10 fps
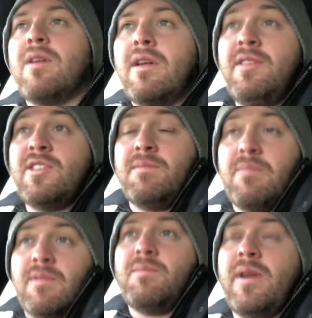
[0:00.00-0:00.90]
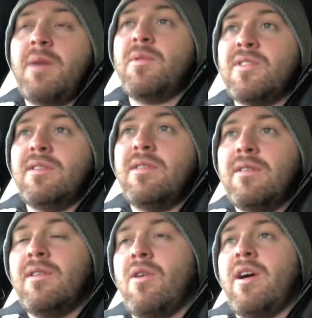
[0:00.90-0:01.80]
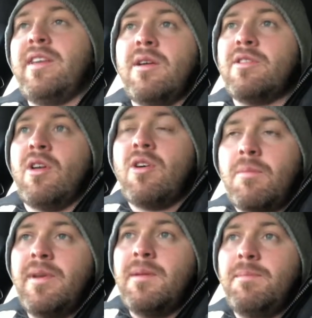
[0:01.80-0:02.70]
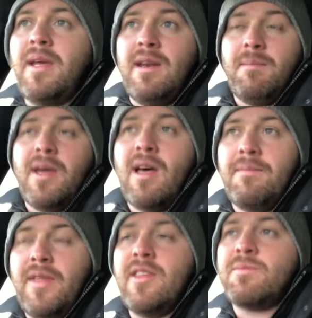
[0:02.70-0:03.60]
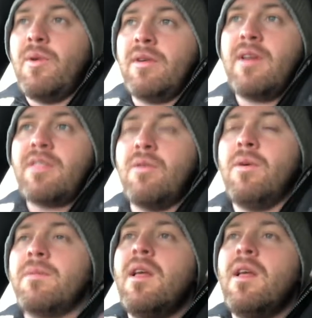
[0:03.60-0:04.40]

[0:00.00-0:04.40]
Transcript: and this is when I wasn't long, not long been in PR at this point, I thought,